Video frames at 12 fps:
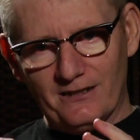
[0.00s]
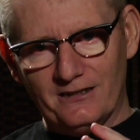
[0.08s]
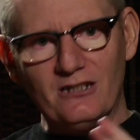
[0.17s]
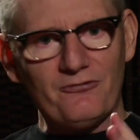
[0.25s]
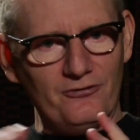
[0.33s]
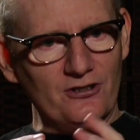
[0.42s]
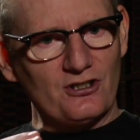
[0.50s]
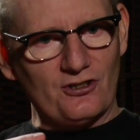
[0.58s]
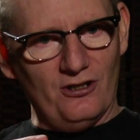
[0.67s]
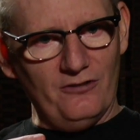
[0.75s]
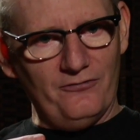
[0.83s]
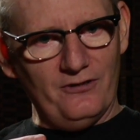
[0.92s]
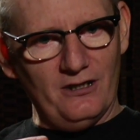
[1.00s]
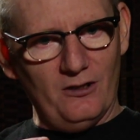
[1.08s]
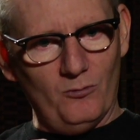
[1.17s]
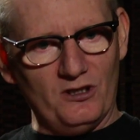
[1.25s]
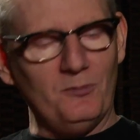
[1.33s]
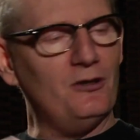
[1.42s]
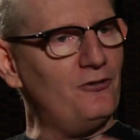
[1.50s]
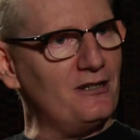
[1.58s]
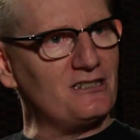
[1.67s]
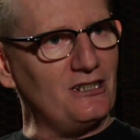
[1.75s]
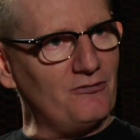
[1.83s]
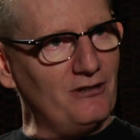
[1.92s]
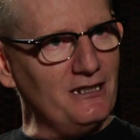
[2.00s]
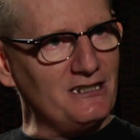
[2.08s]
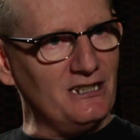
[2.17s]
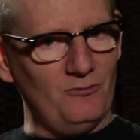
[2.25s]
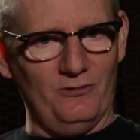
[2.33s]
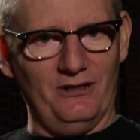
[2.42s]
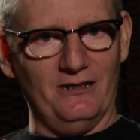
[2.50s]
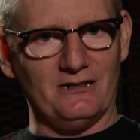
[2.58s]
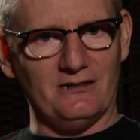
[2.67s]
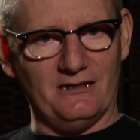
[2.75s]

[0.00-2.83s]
different stuff, would you be interested in releasing it with us?